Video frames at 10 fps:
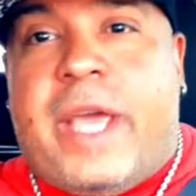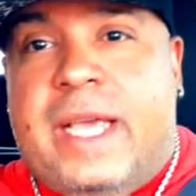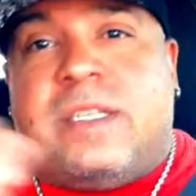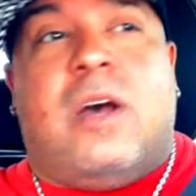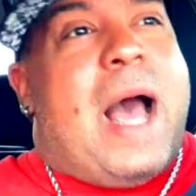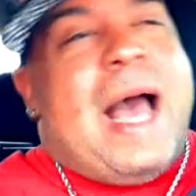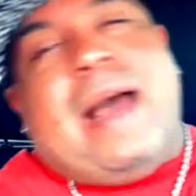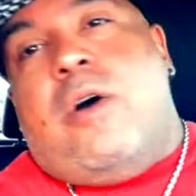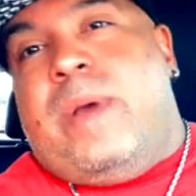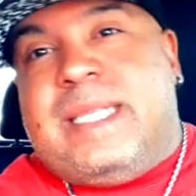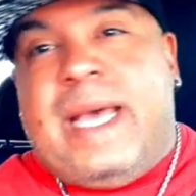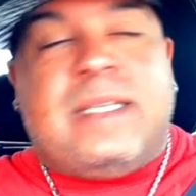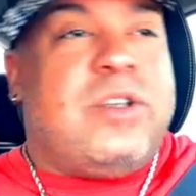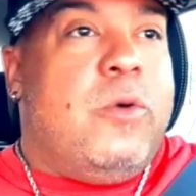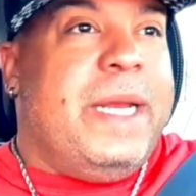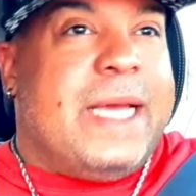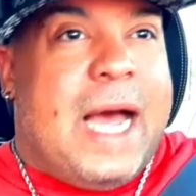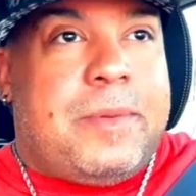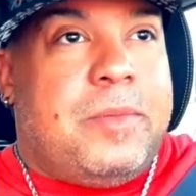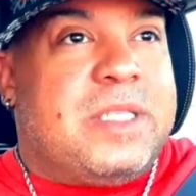Okay, so I always get so many
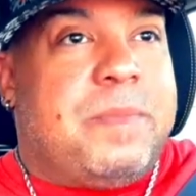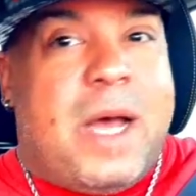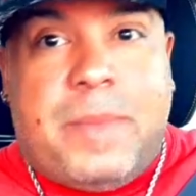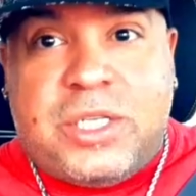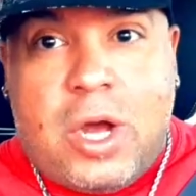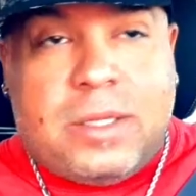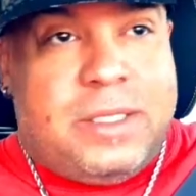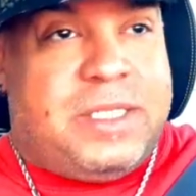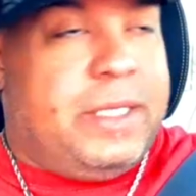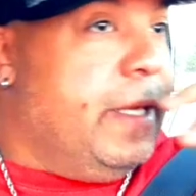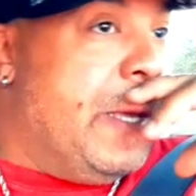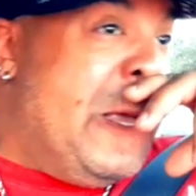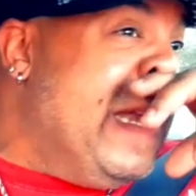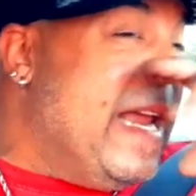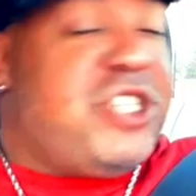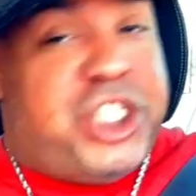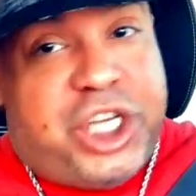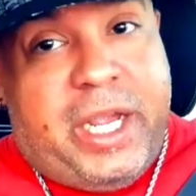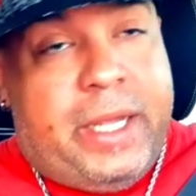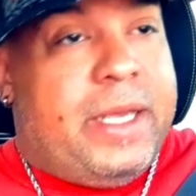compliments about my chocolate cichlid. Now
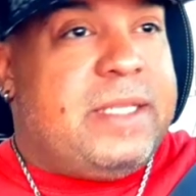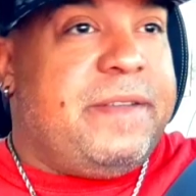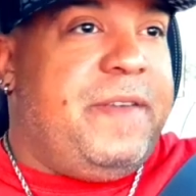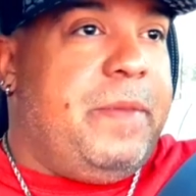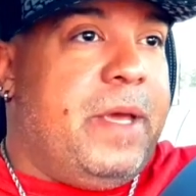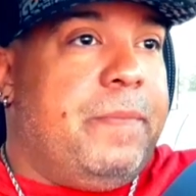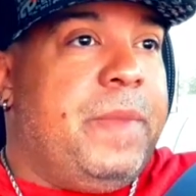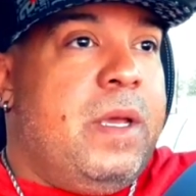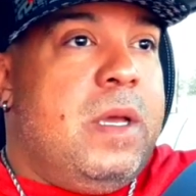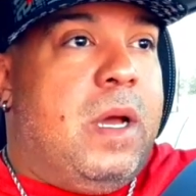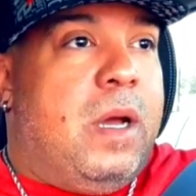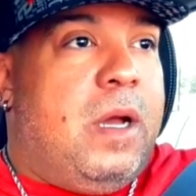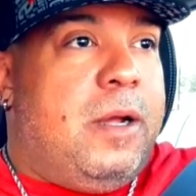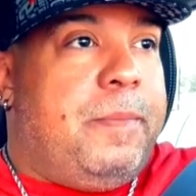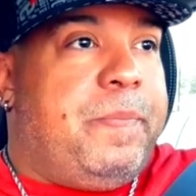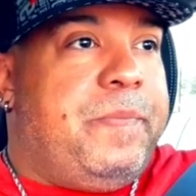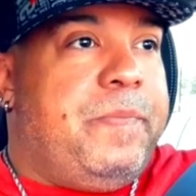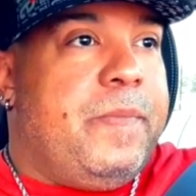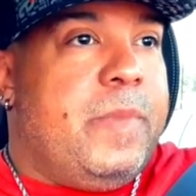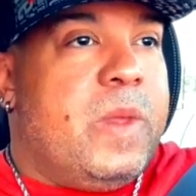she, it's a female. Um,
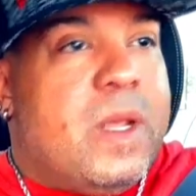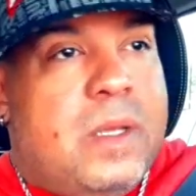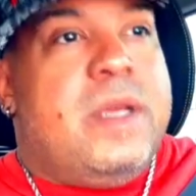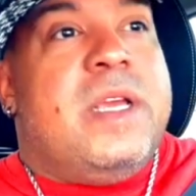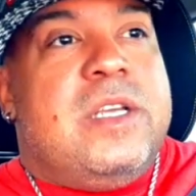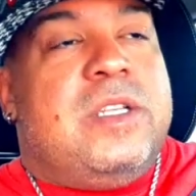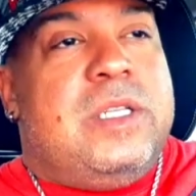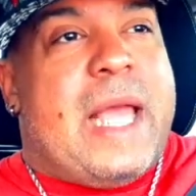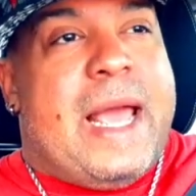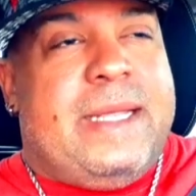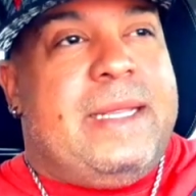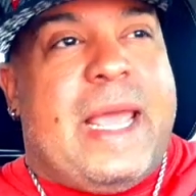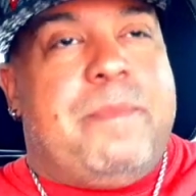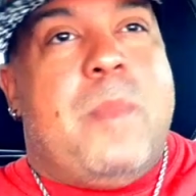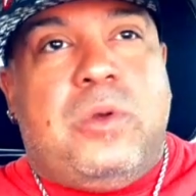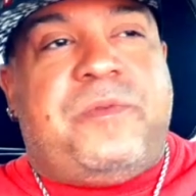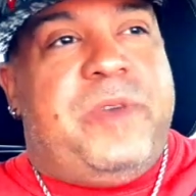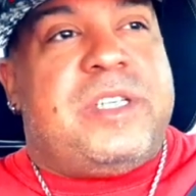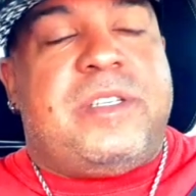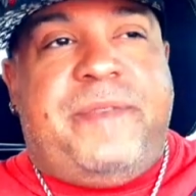it, like most
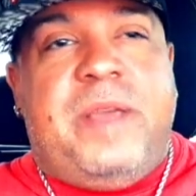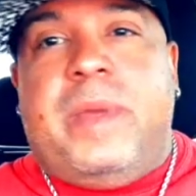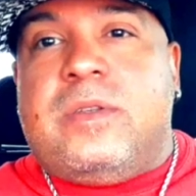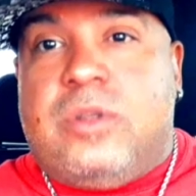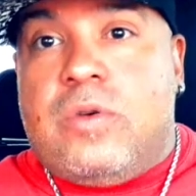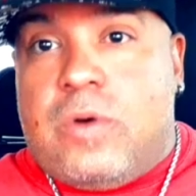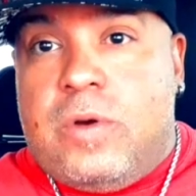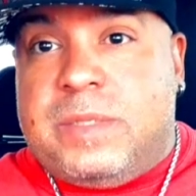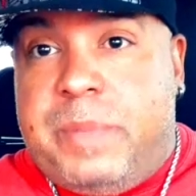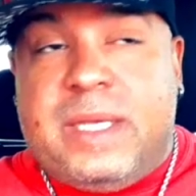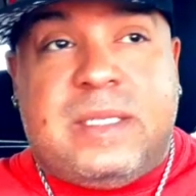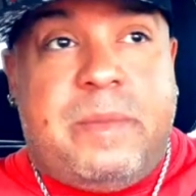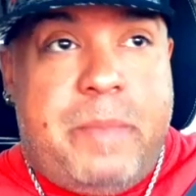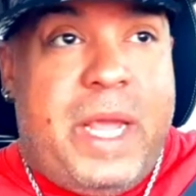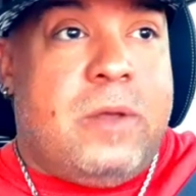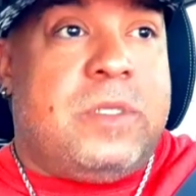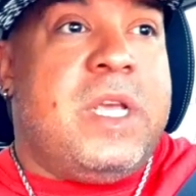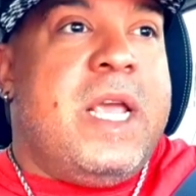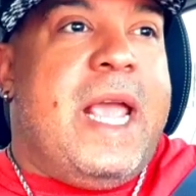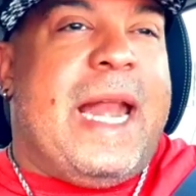fish, the females don't grow as big as the
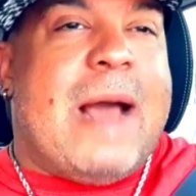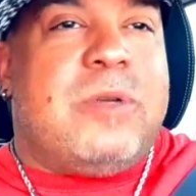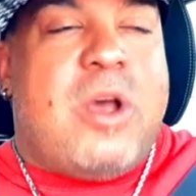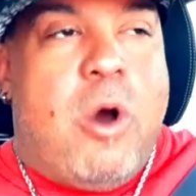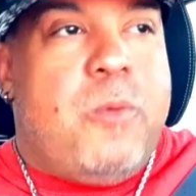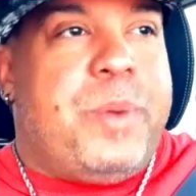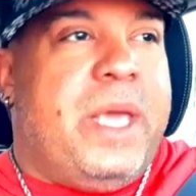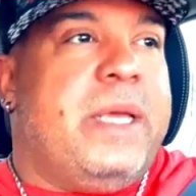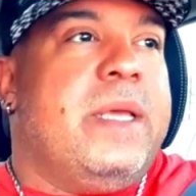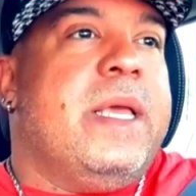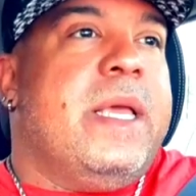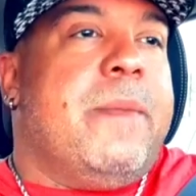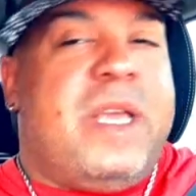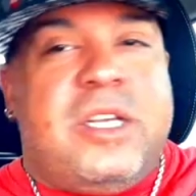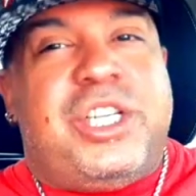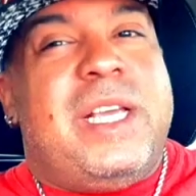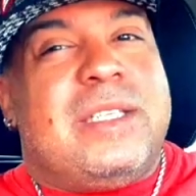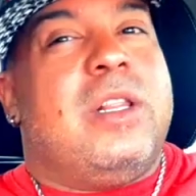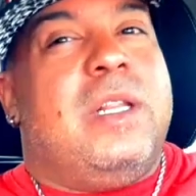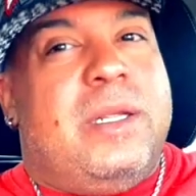males. And I was hoping, because she
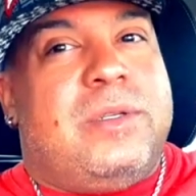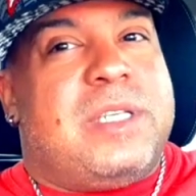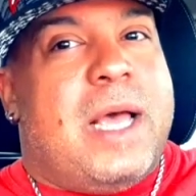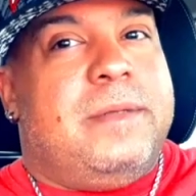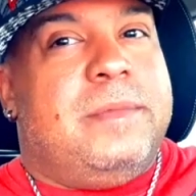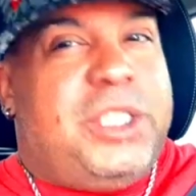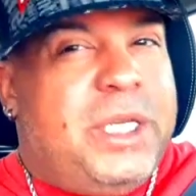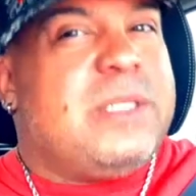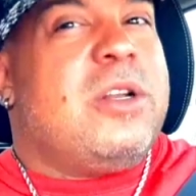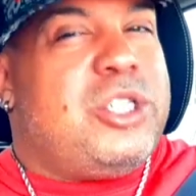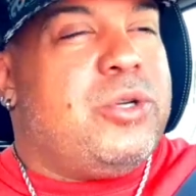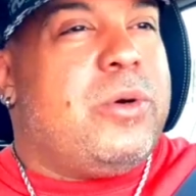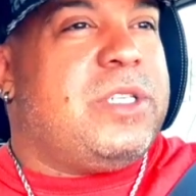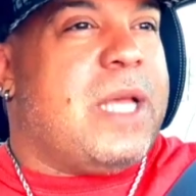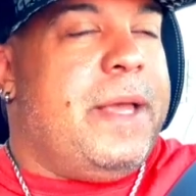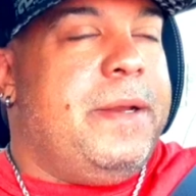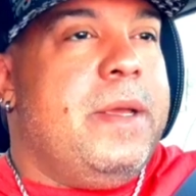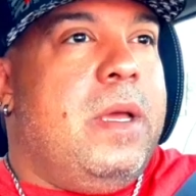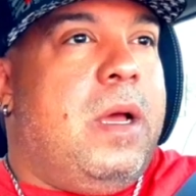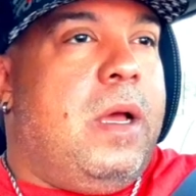is on the little side, she is on the shorter side
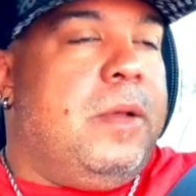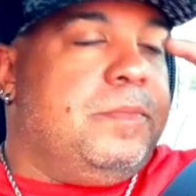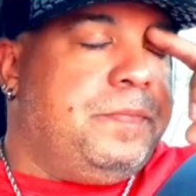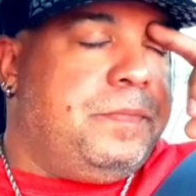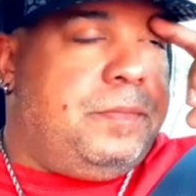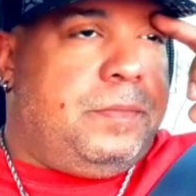um,